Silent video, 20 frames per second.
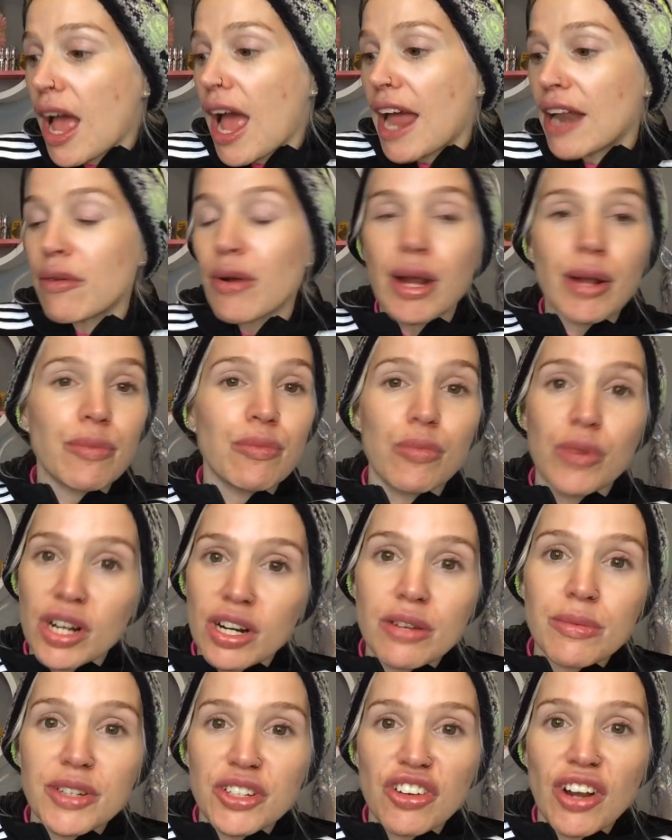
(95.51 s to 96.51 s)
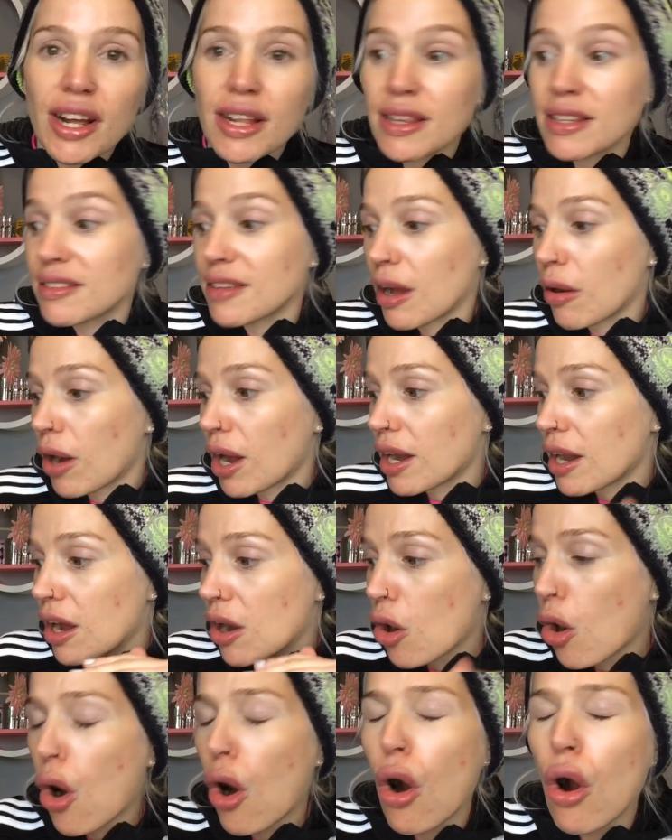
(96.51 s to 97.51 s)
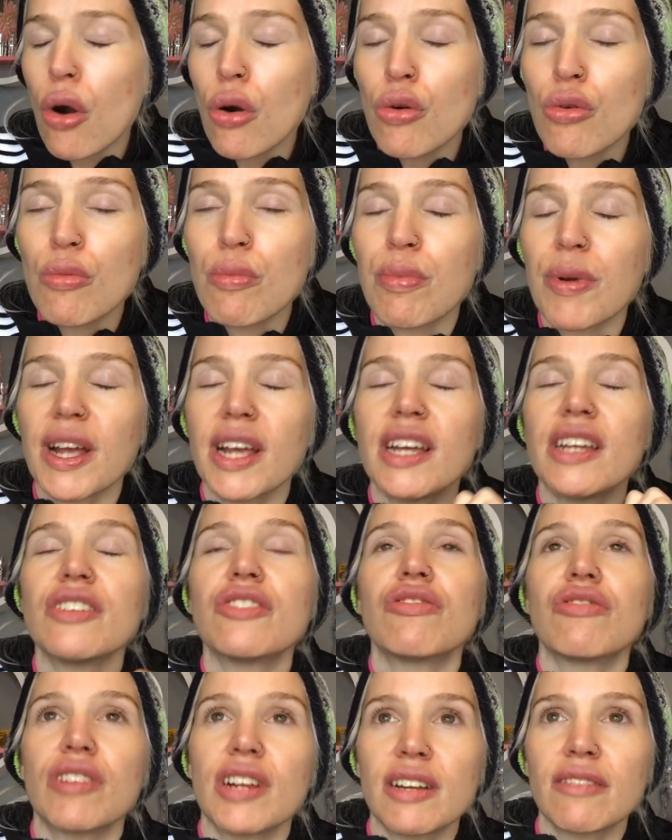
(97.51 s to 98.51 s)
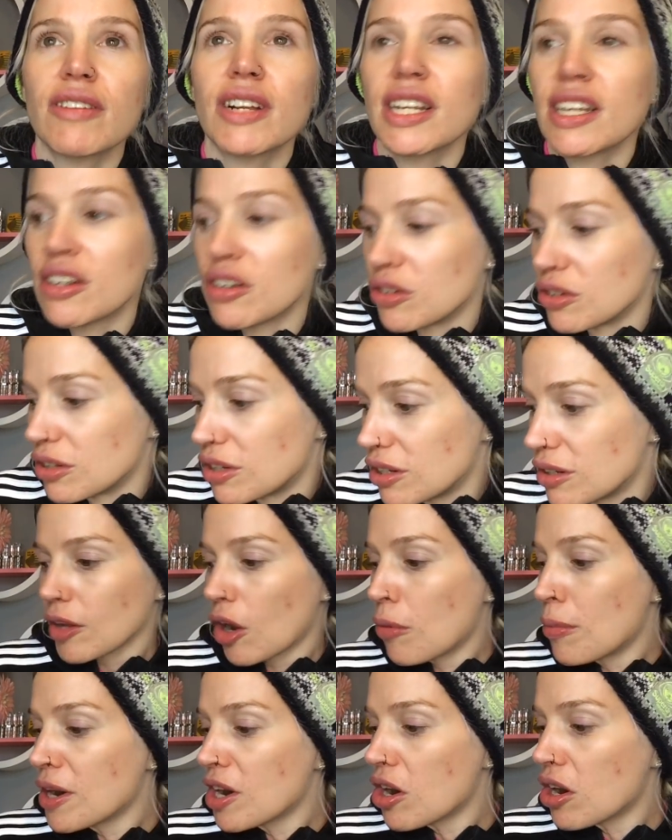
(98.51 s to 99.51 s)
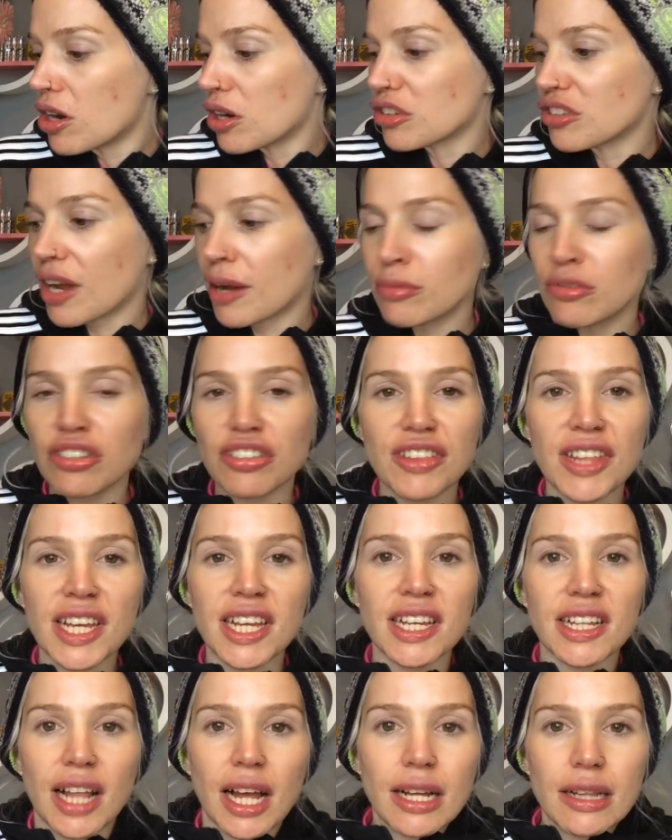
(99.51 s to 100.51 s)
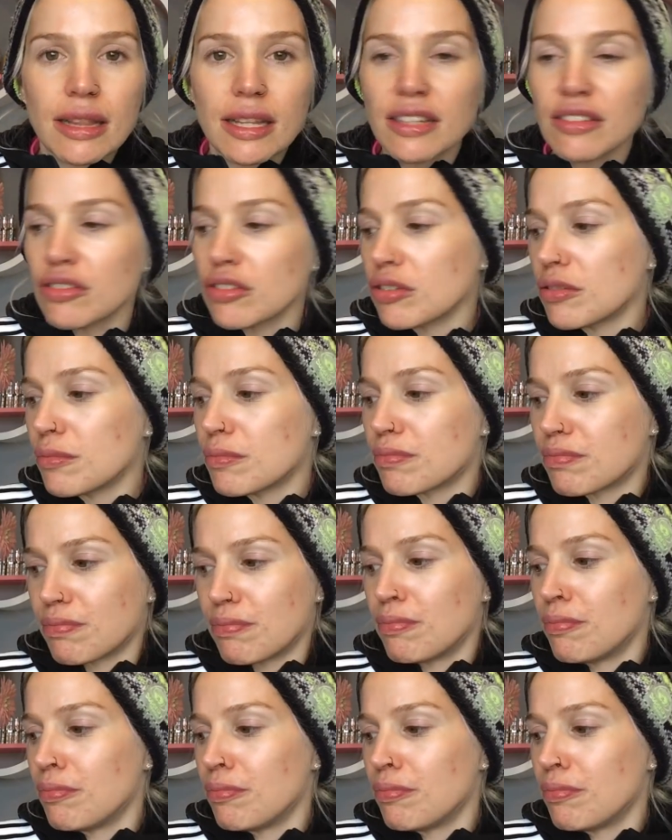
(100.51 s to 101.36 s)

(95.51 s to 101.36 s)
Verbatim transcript: Anyway, we're going to be trying this out and I hope it's really, really good. Oh my gosh, I'm just thinking like this couldn't